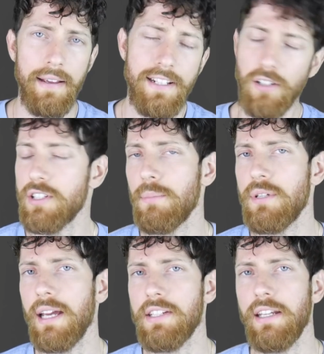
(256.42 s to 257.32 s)
He took
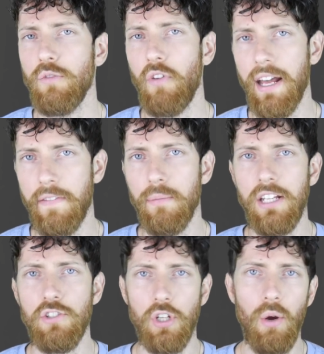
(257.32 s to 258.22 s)
subjects and divided them
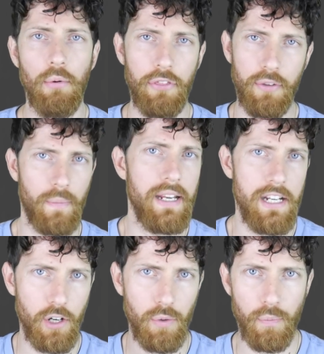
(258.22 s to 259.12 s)
into
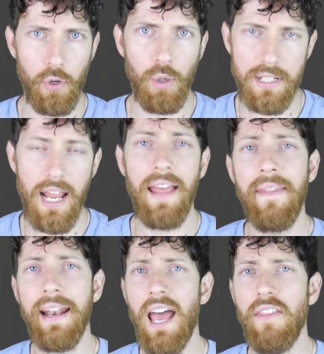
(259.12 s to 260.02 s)
three groups, and
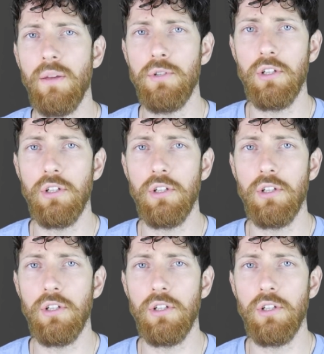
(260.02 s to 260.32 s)
then had them